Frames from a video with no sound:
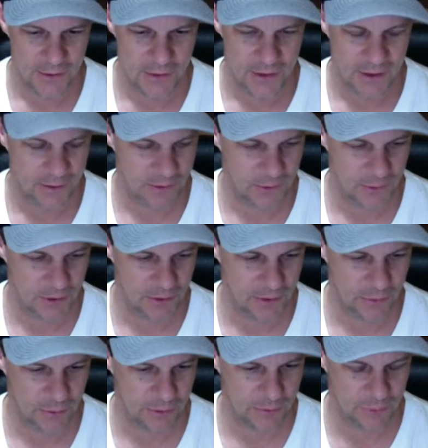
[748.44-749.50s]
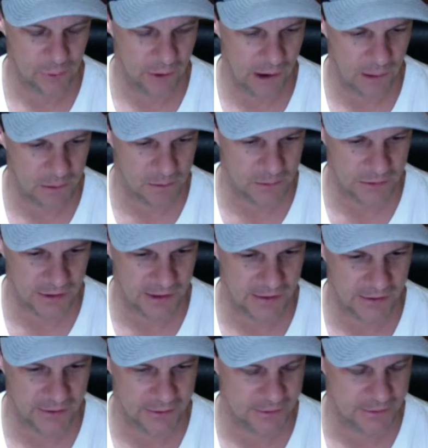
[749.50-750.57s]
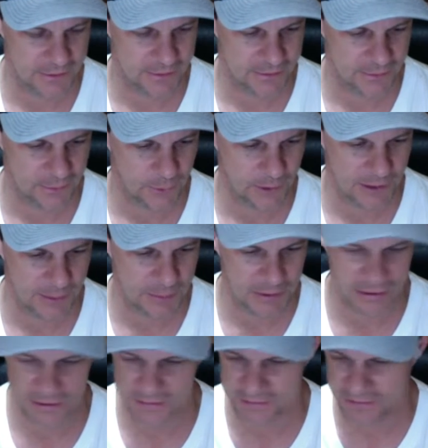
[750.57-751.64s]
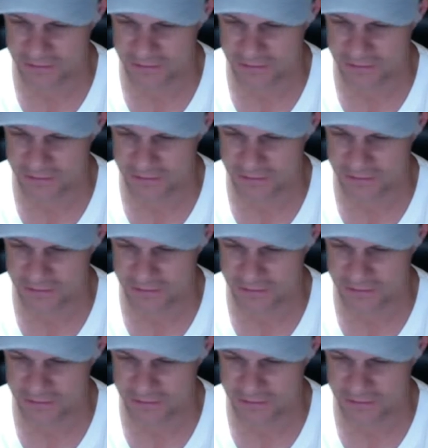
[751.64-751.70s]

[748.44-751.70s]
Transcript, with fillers: I don't know what three, four albums later, and three EPs